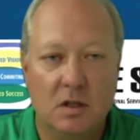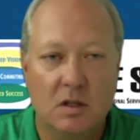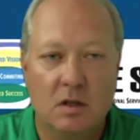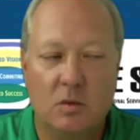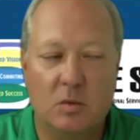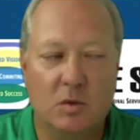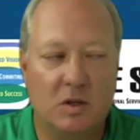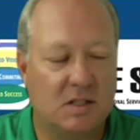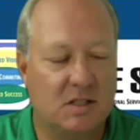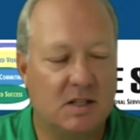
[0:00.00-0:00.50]

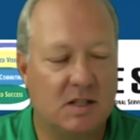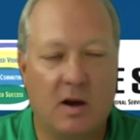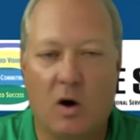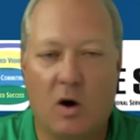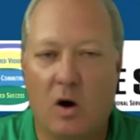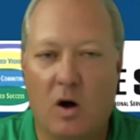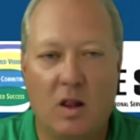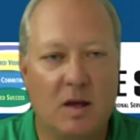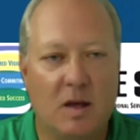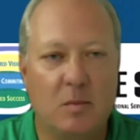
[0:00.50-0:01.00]
When I say
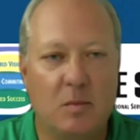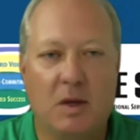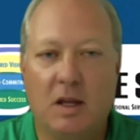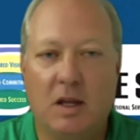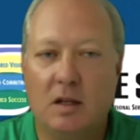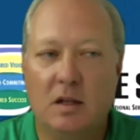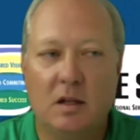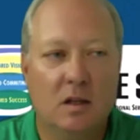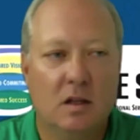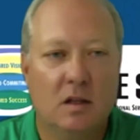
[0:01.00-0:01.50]
all, I mean
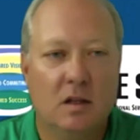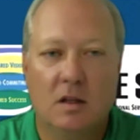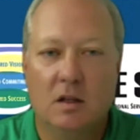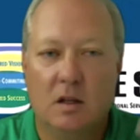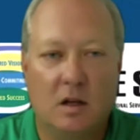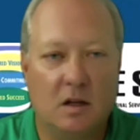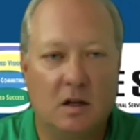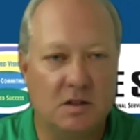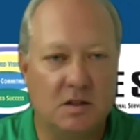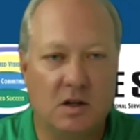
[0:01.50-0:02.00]

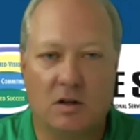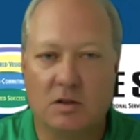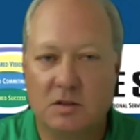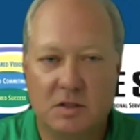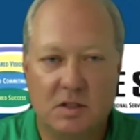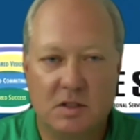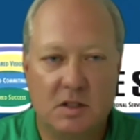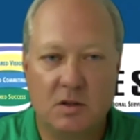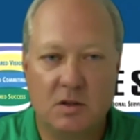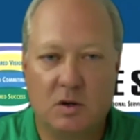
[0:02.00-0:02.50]
adults
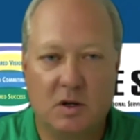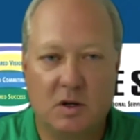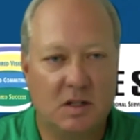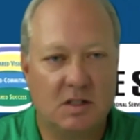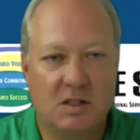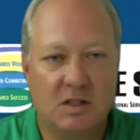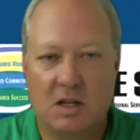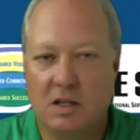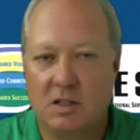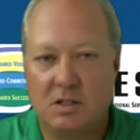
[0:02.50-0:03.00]
in the
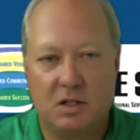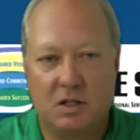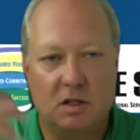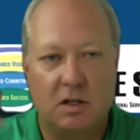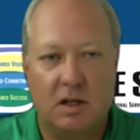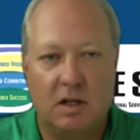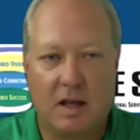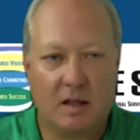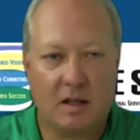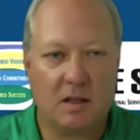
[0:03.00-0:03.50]
organization
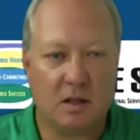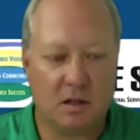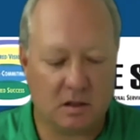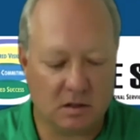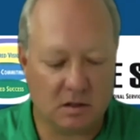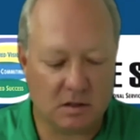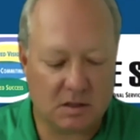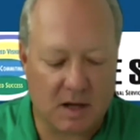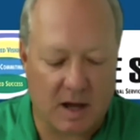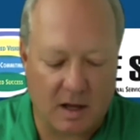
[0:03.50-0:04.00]
and the young
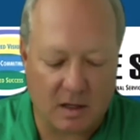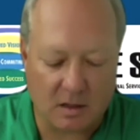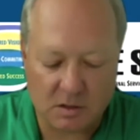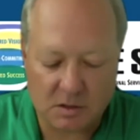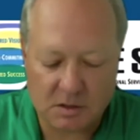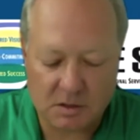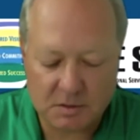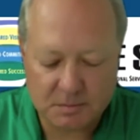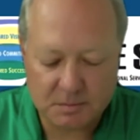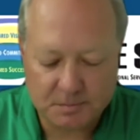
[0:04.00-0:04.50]
scholars.